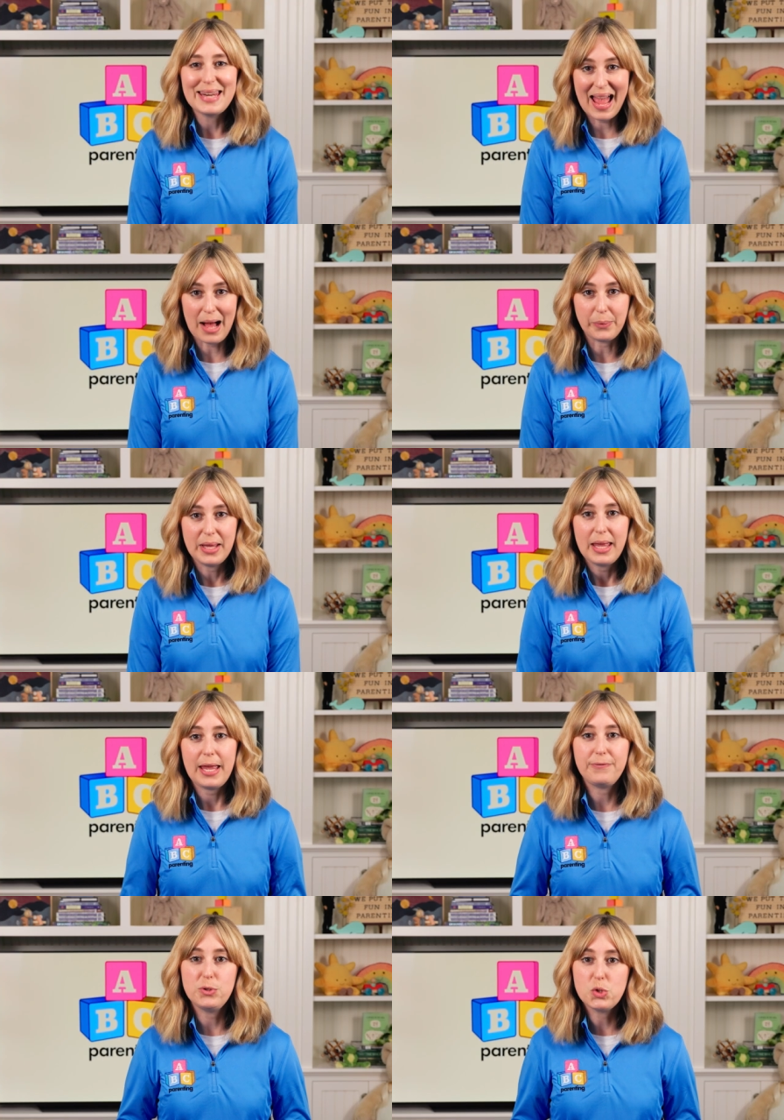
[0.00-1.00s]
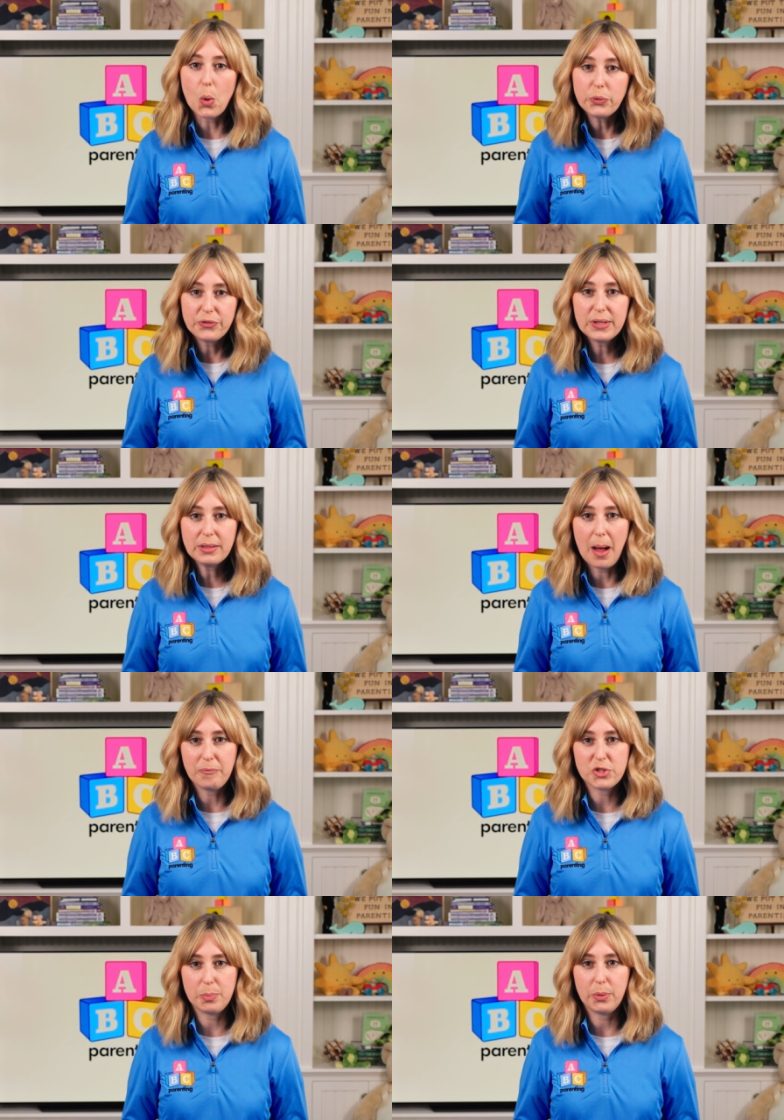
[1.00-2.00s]
Now, if you don't feel
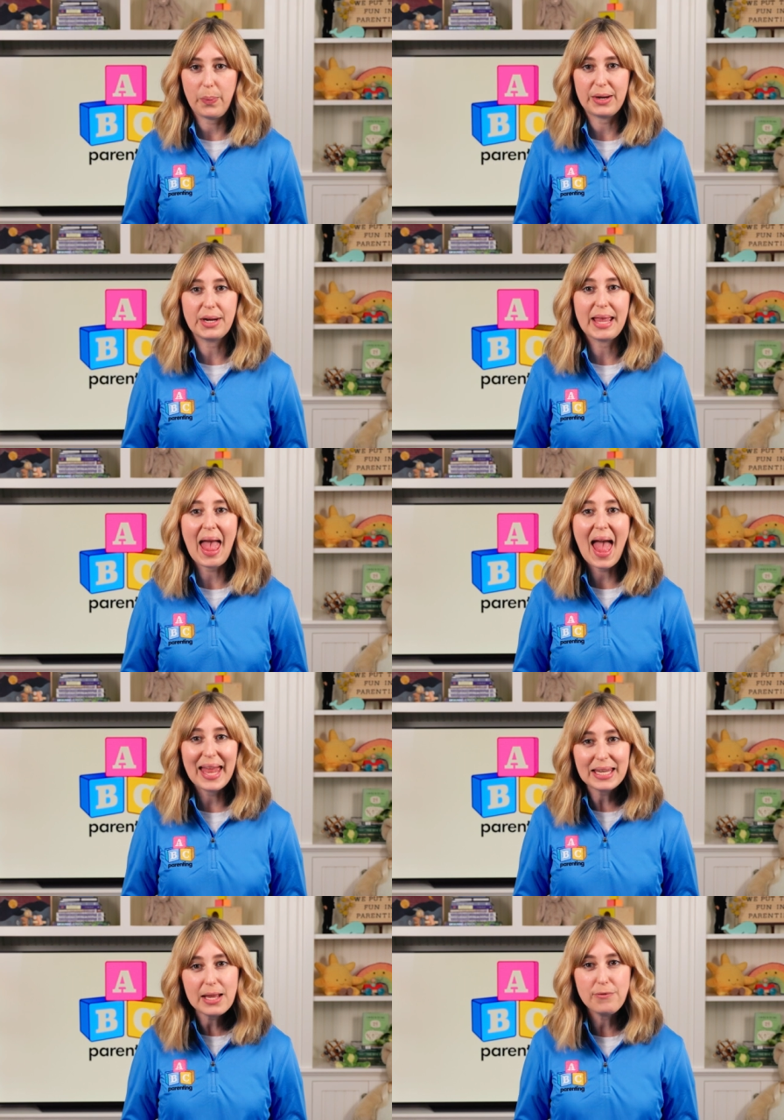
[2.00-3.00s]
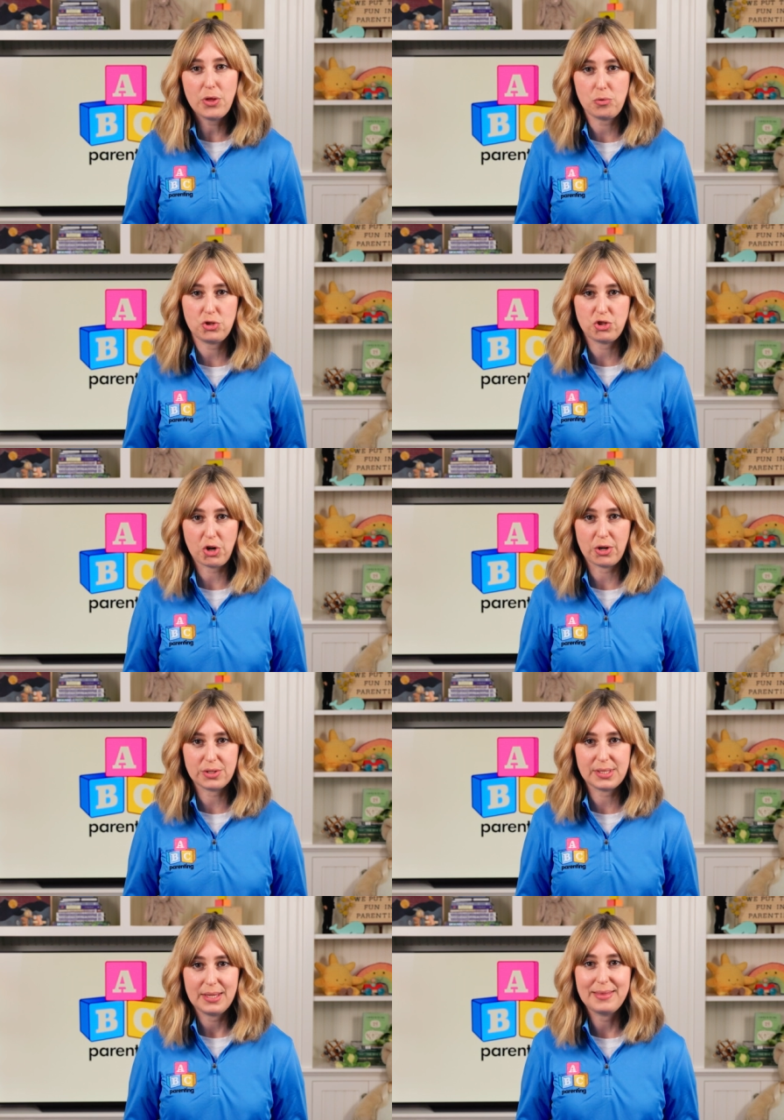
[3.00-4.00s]
comfortable wearing any of those
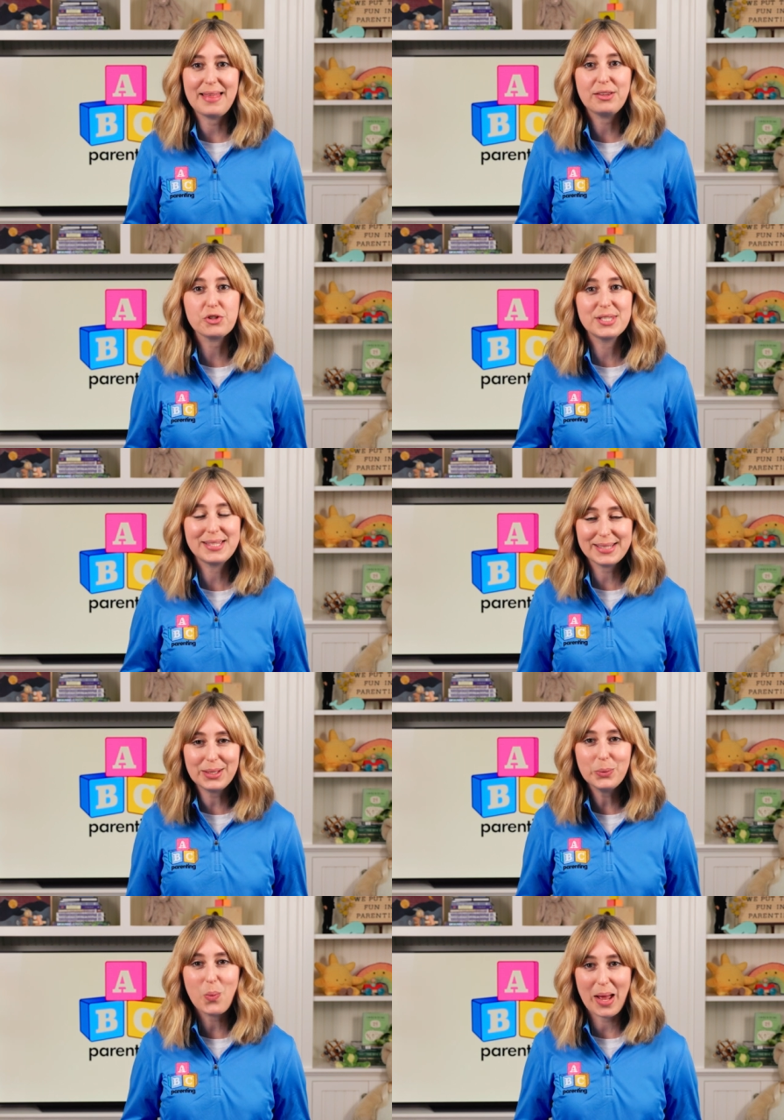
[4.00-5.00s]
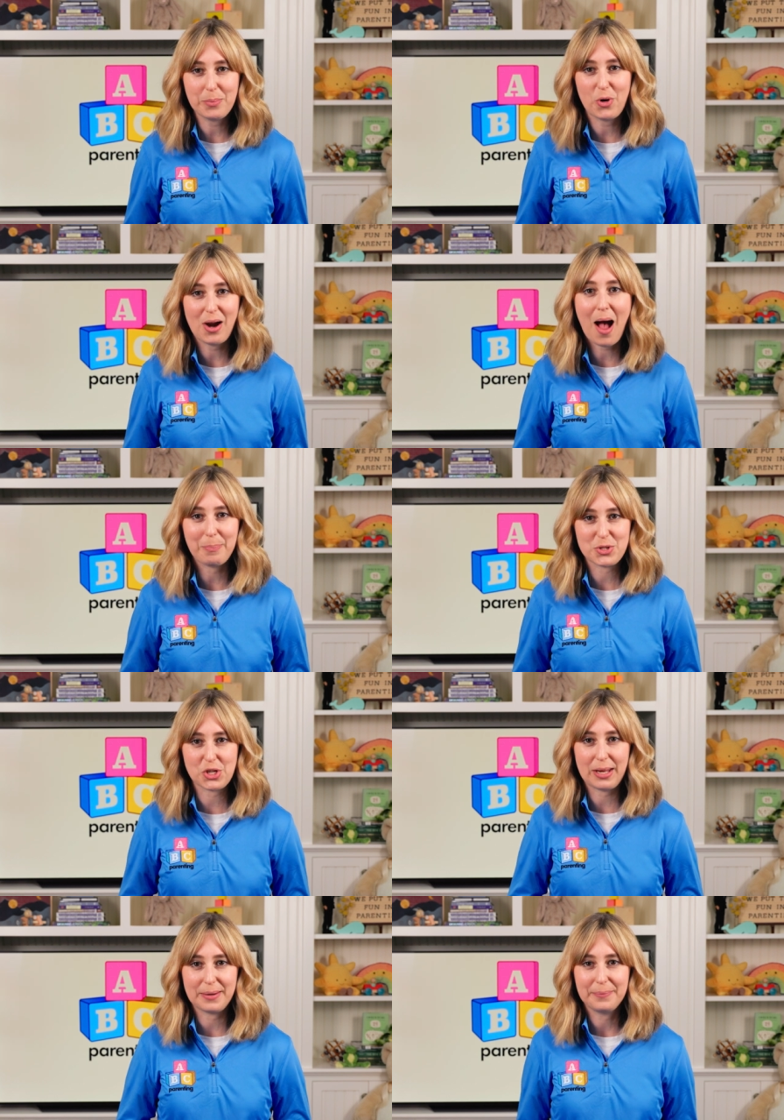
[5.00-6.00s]
shirts, then there's still one more
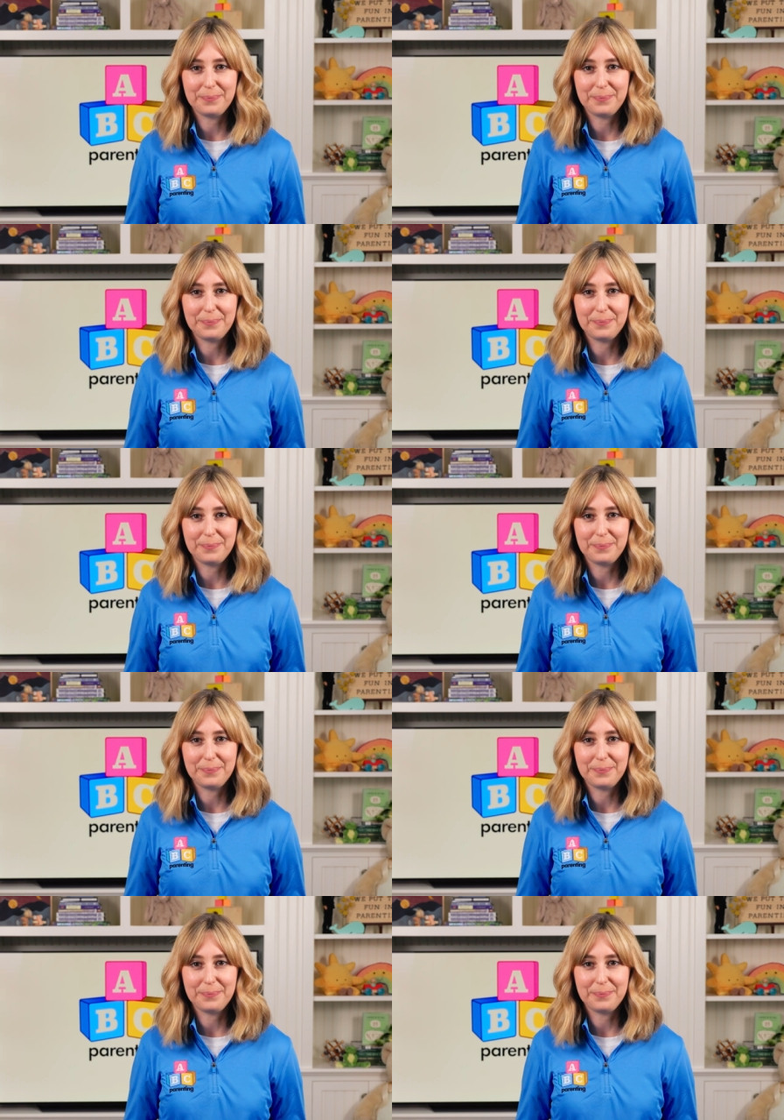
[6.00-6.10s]
option.